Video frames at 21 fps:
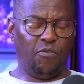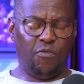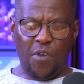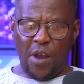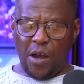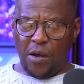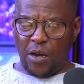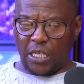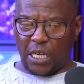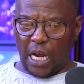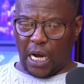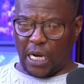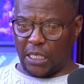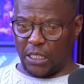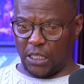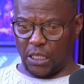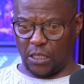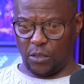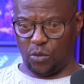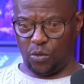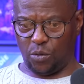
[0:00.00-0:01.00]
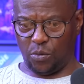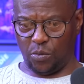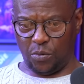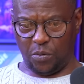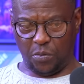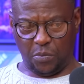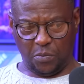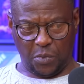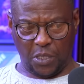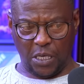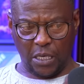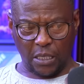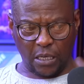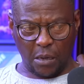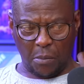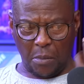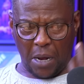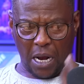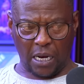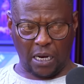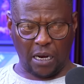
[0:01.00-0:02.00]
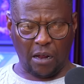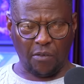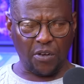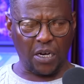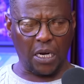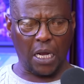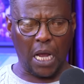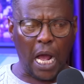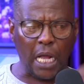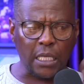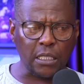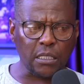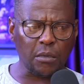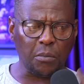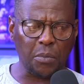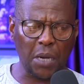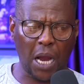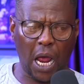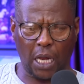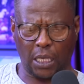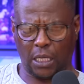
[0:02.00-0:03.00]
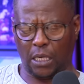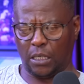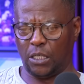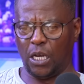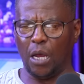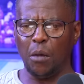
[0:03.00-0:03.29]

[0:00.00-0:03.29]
Very challenging to build a mal in Afrikaans to praat.